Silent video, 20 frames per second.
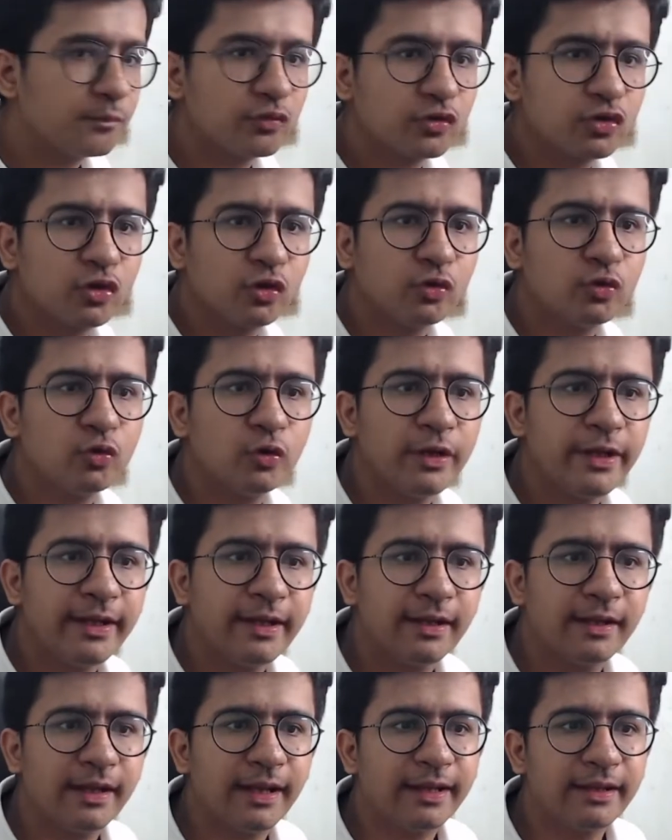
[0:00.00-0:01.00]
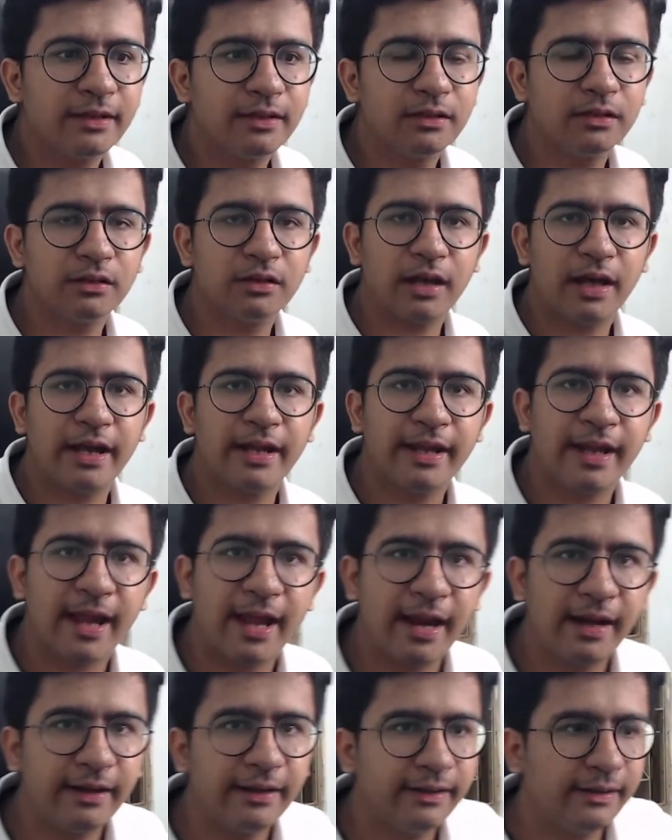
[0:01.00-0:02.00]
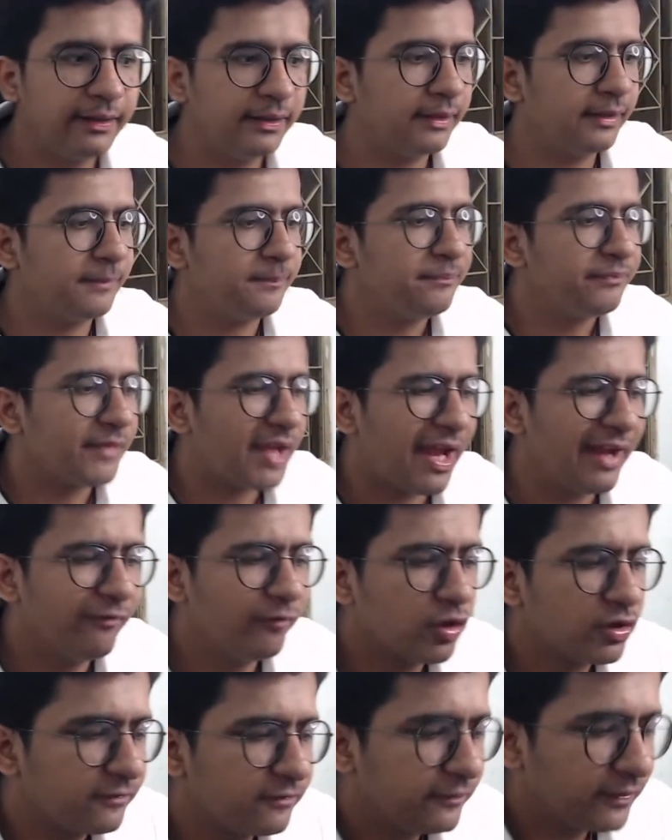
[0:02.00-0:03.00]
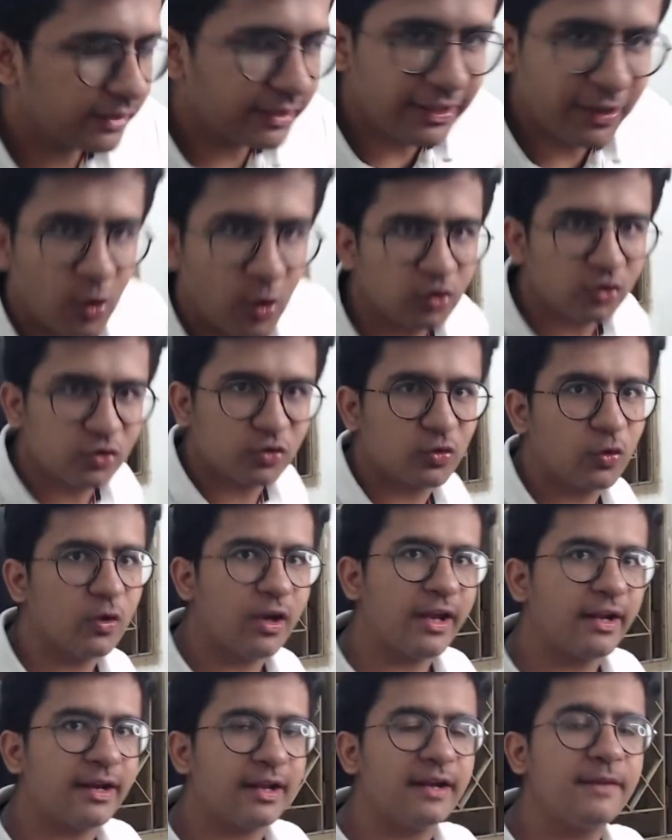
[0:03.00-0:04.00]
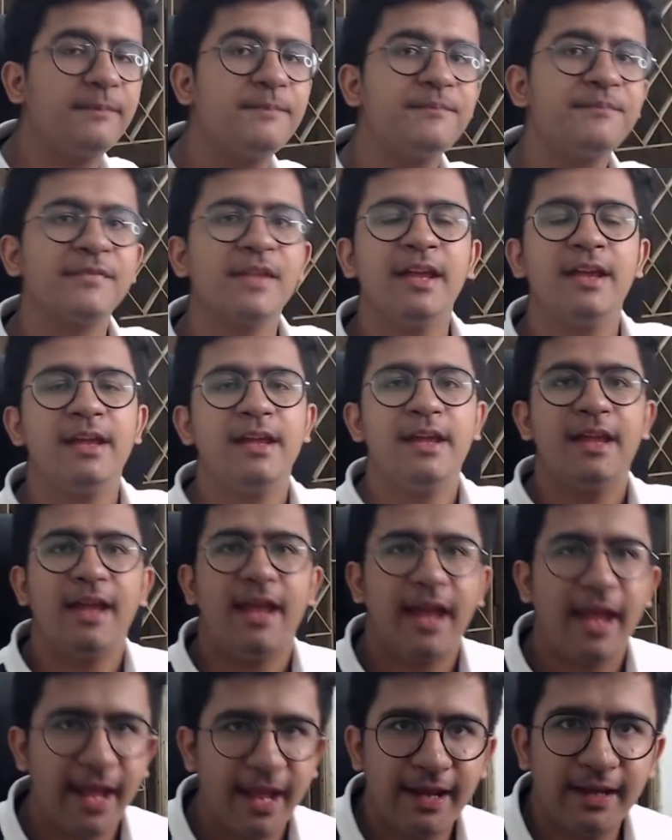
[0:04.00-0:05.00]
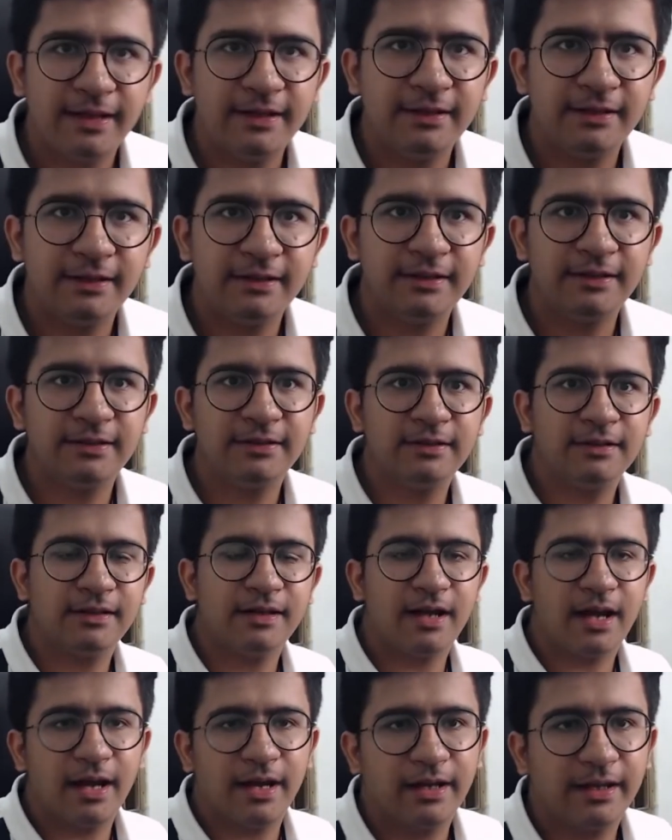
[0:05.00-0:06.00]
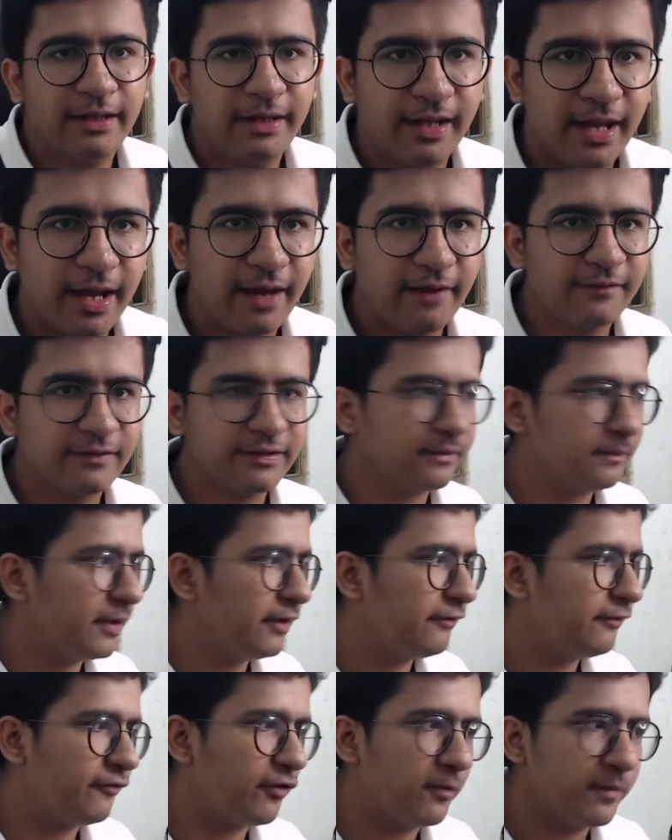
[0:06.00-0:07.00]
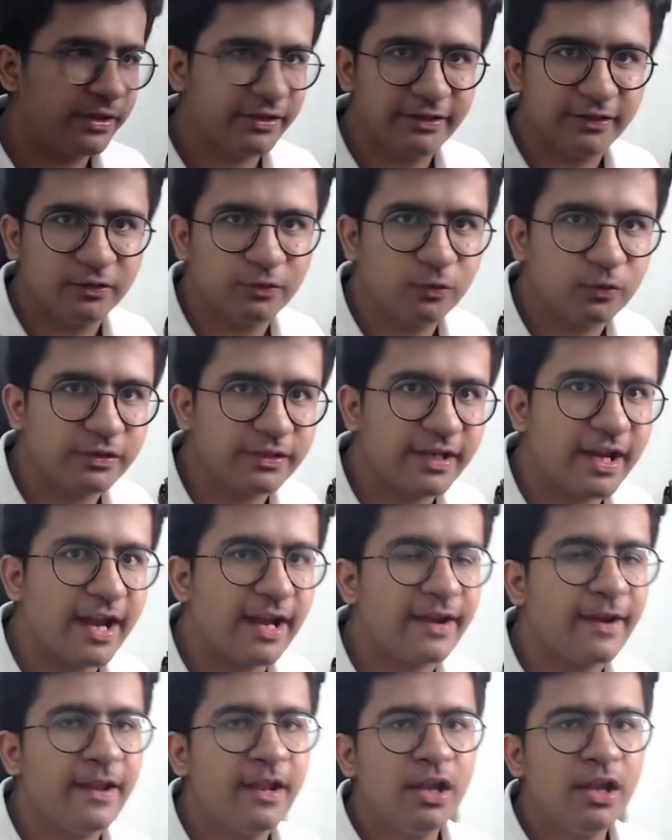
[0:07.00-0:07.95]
So today, I was working on Solana, and I have some information to share.